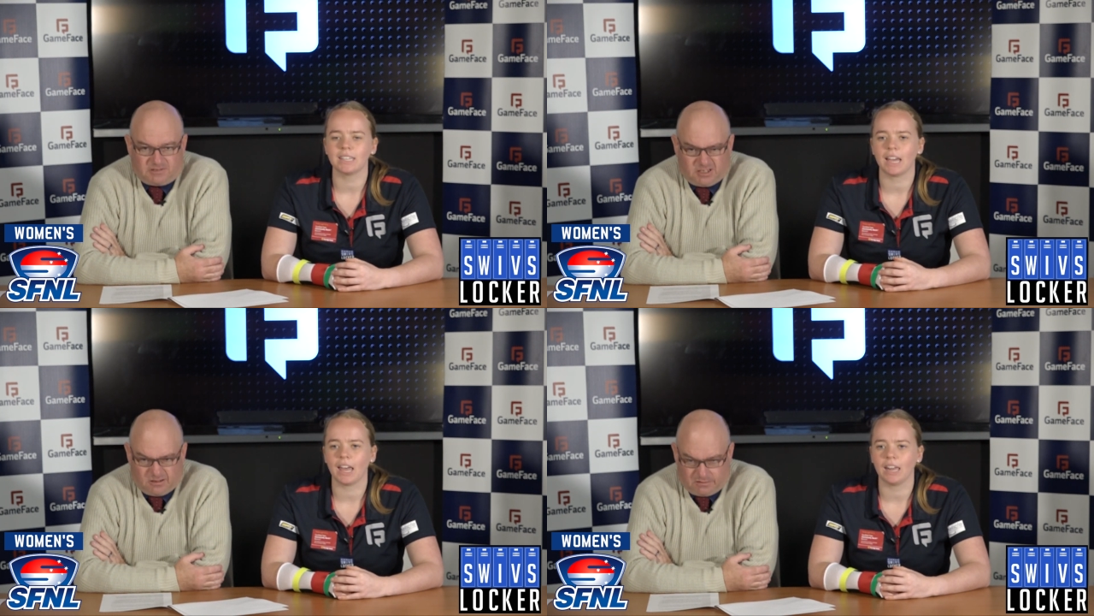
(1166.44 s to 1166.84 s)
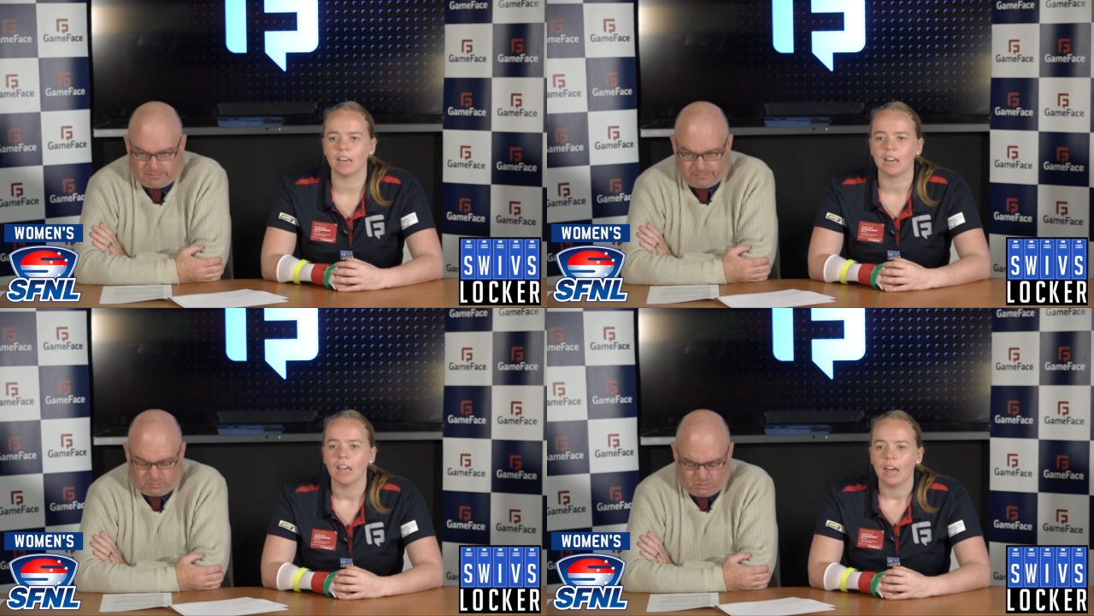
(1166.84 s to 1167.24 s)

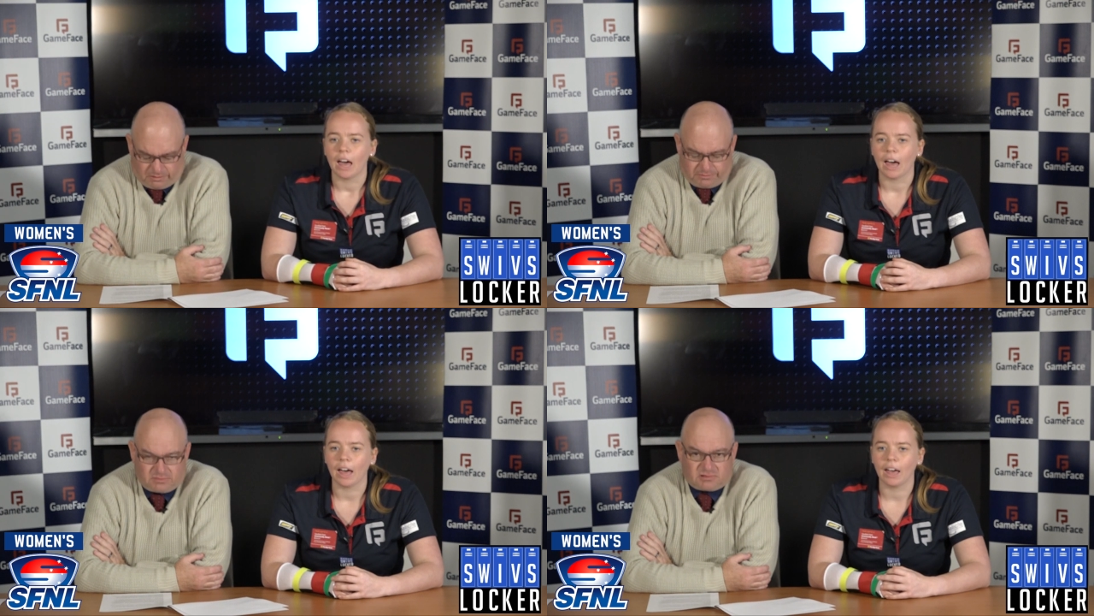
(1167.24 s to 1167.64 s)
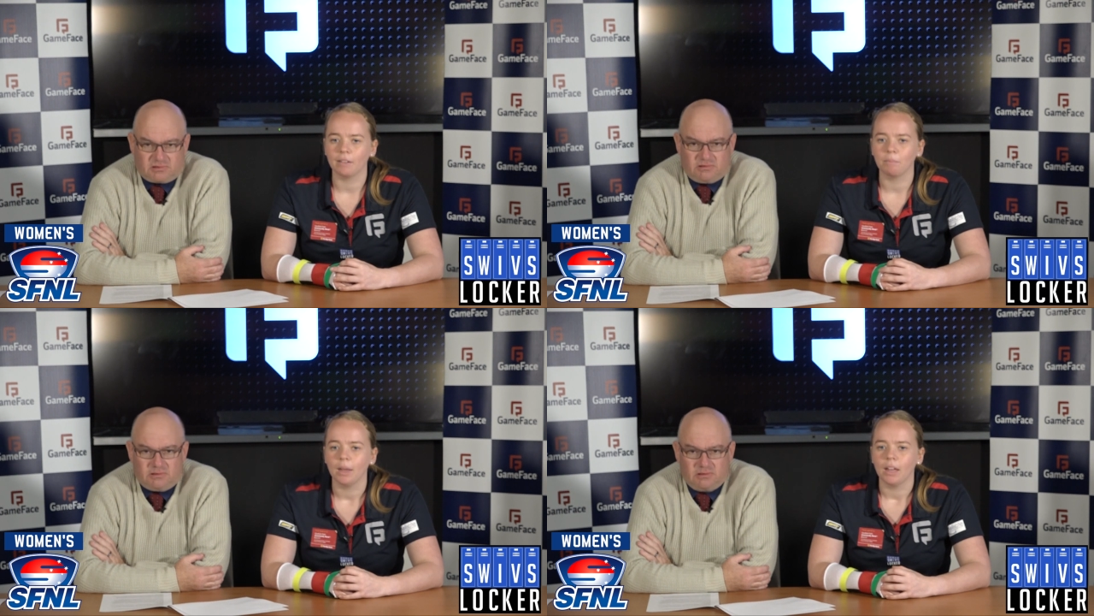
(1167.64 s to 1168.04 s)
Speaker 1: 10.
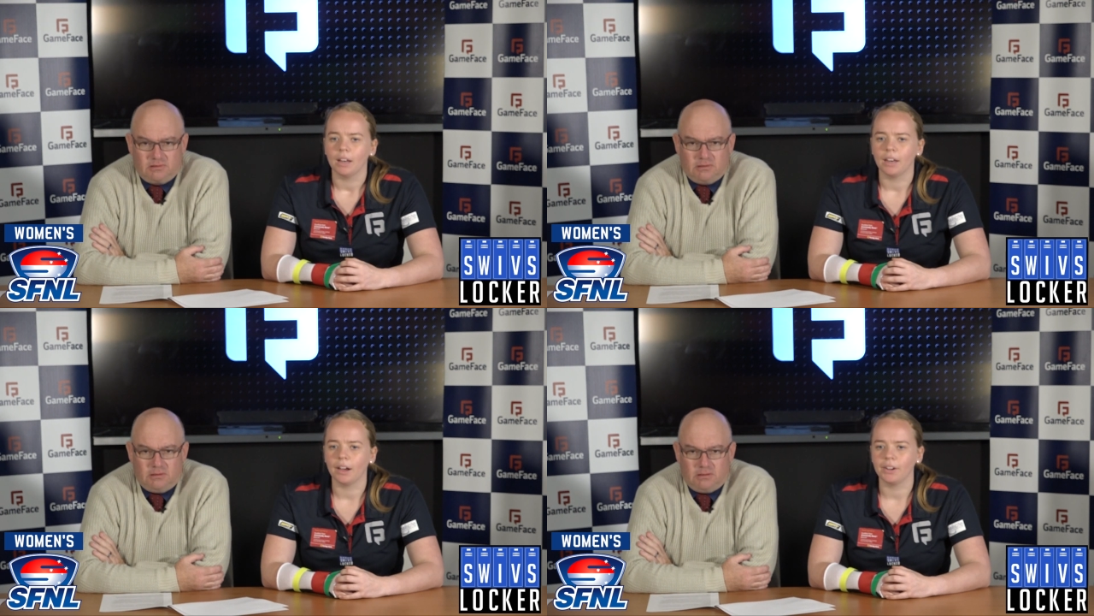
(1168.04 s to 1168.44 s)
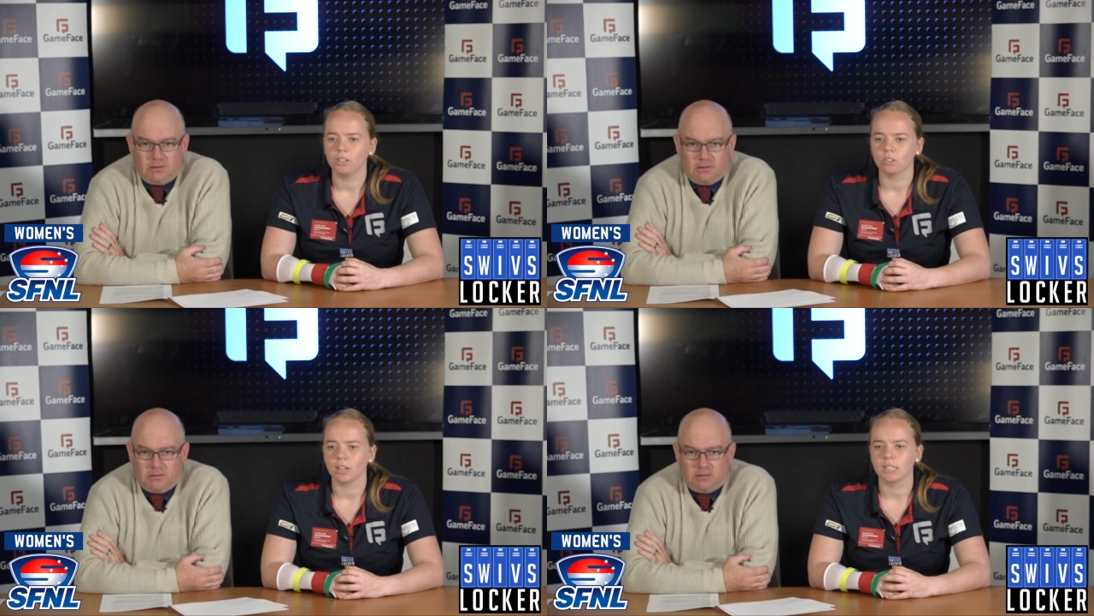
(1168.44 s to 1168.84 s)
Um, now,
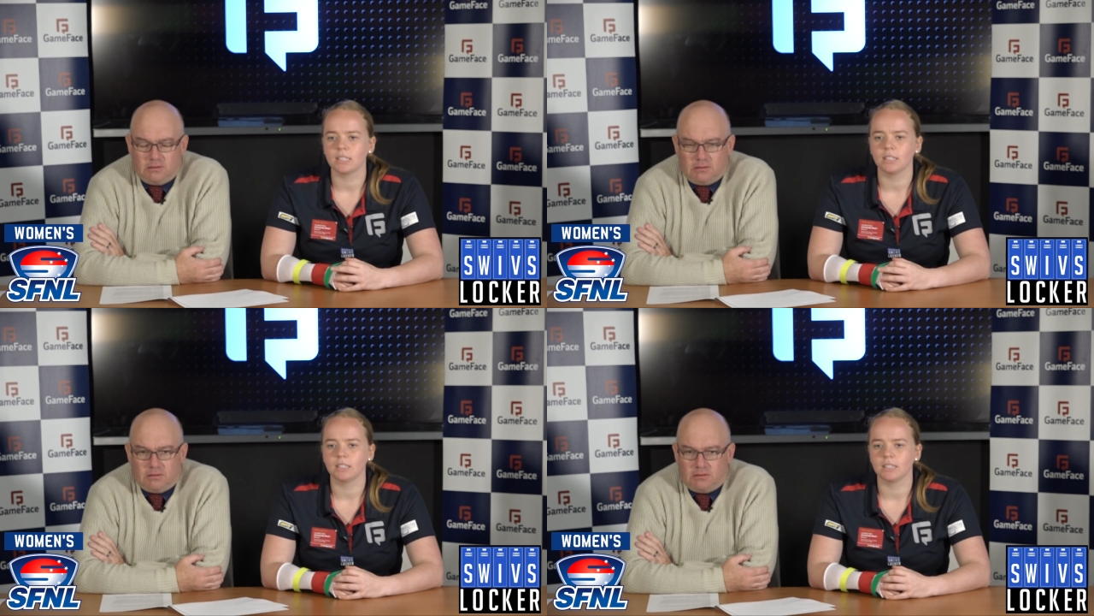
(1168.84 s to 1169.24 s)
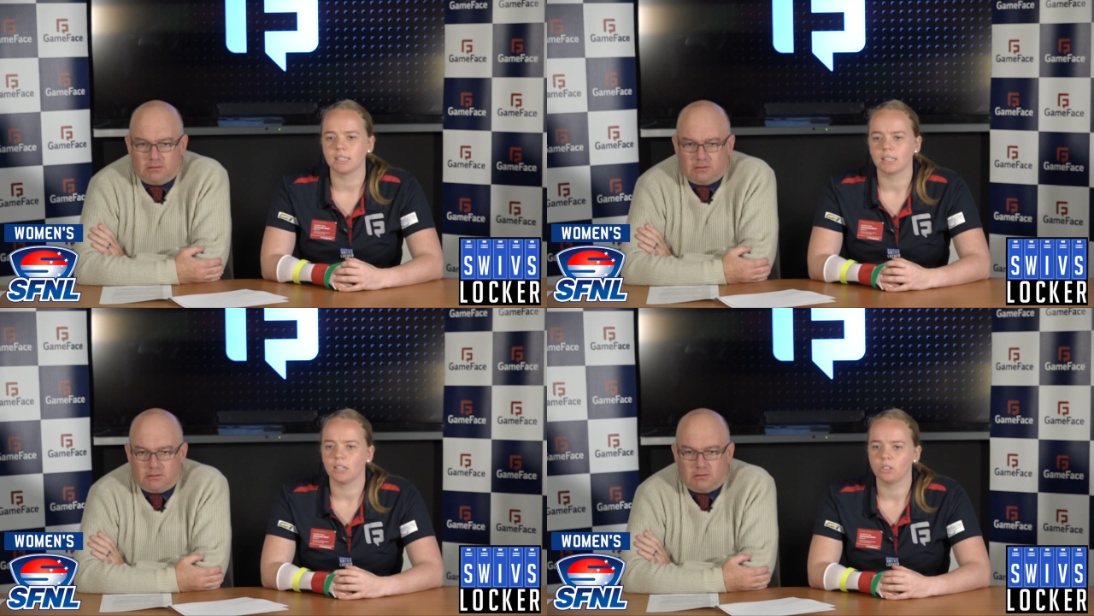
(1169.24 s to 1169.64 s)
interesting to
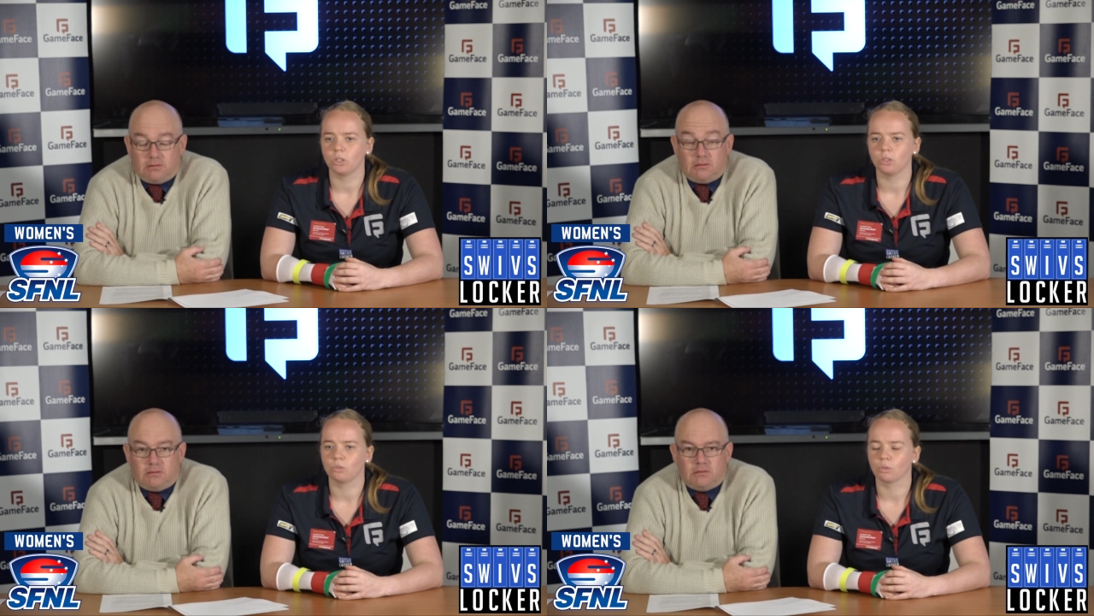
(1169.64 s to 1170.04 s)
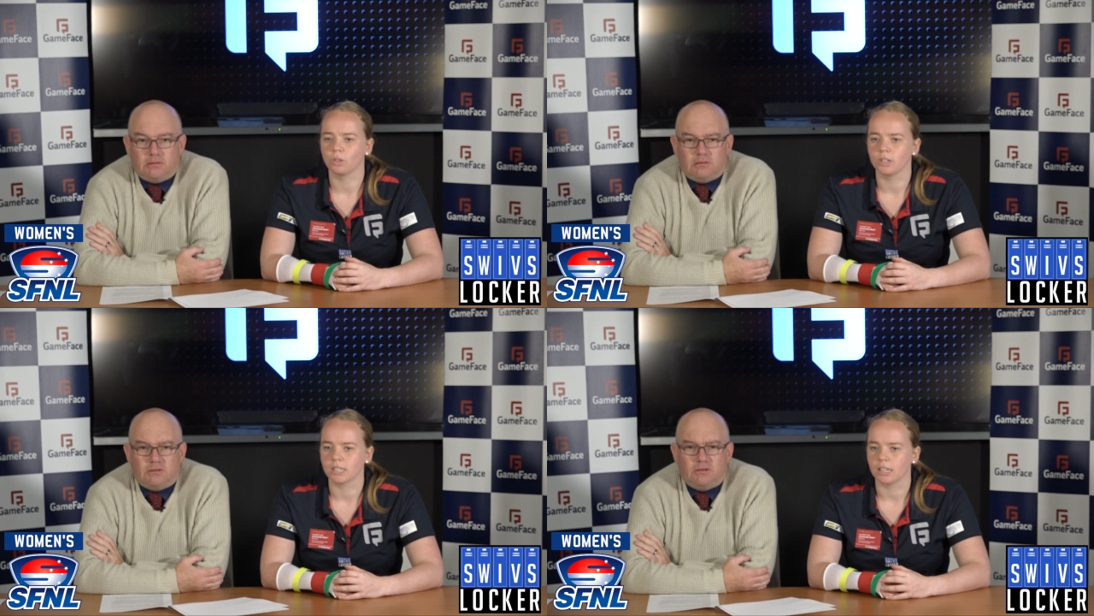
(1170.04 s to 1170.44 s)
see two
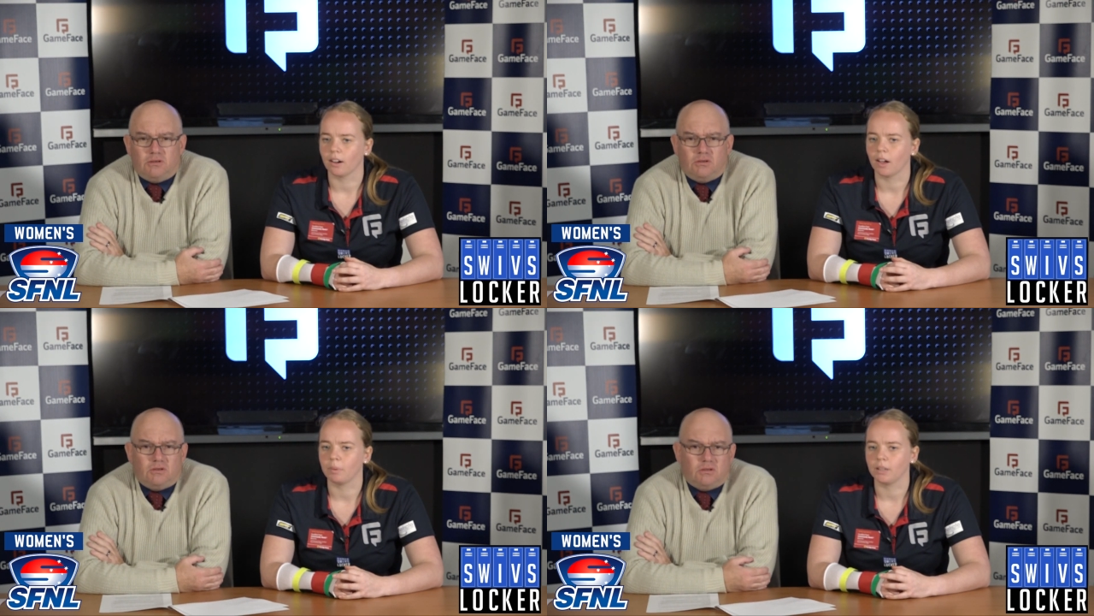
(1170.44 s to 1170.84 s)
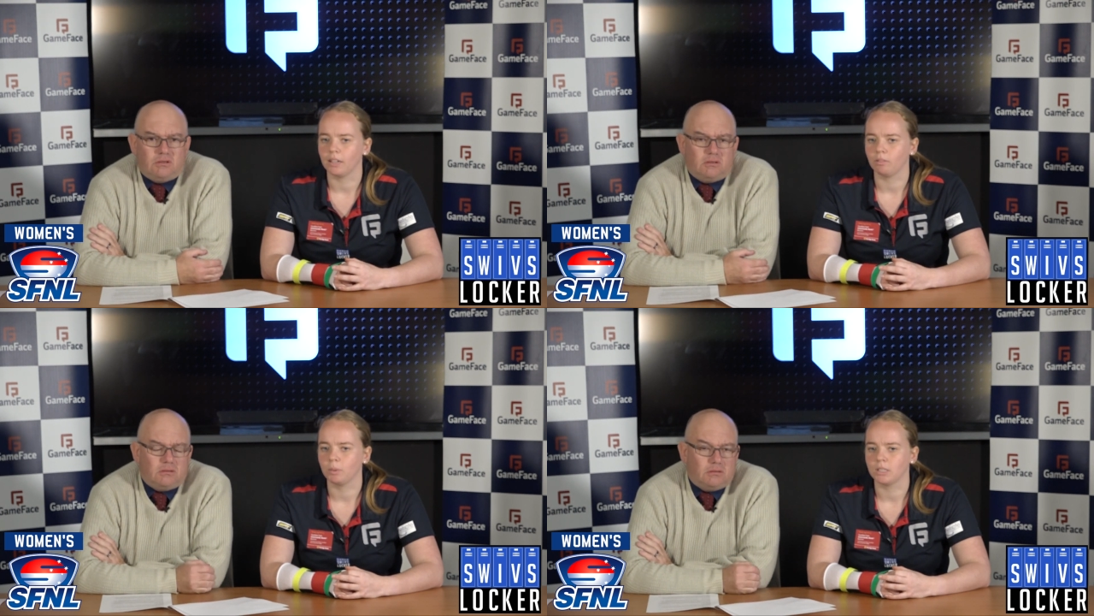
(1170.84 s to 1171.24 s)
draws here. I
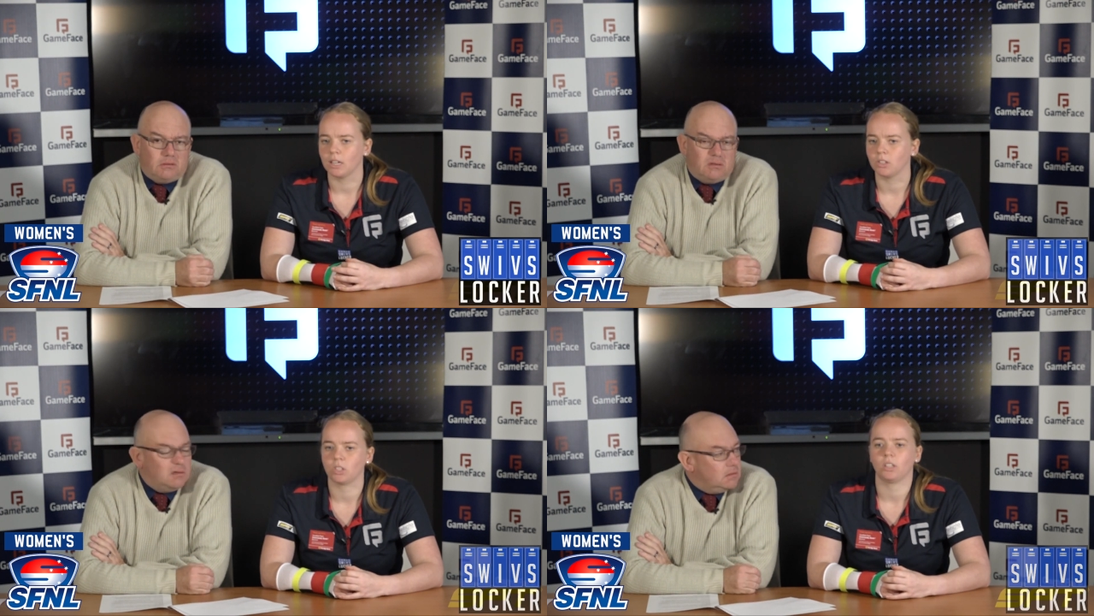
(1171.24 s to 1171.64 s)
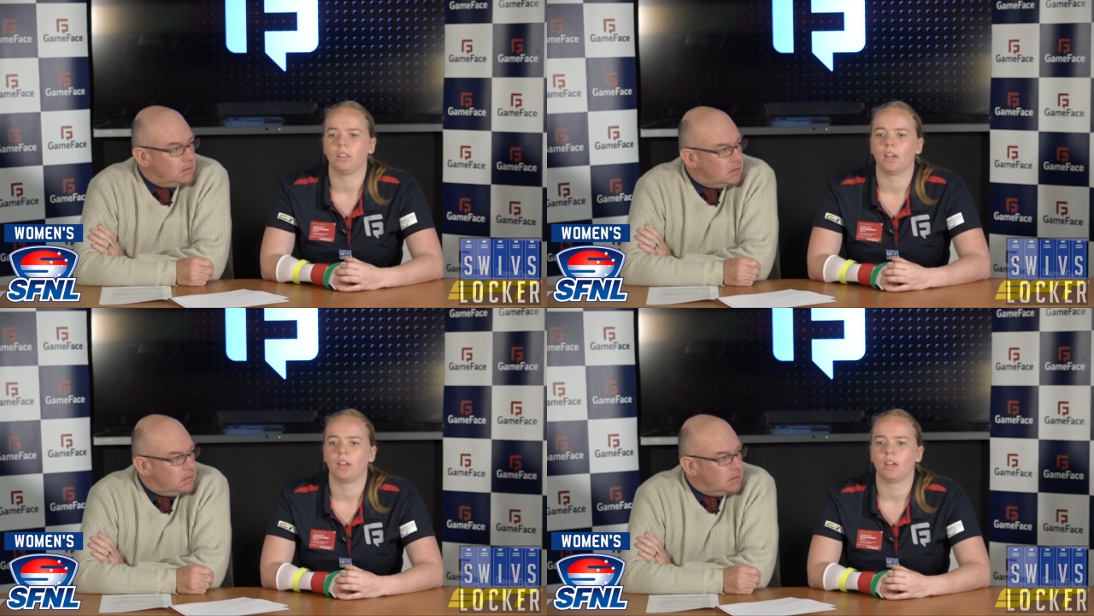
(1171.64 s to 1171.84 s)
believe potentially